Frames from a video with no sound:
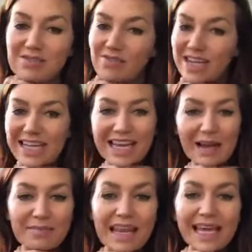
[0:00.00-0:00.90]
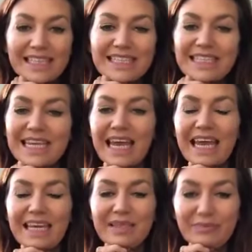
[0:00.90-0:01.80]
Sorry, I'm late
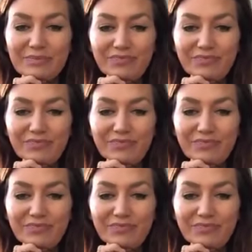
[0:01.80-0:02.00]
today.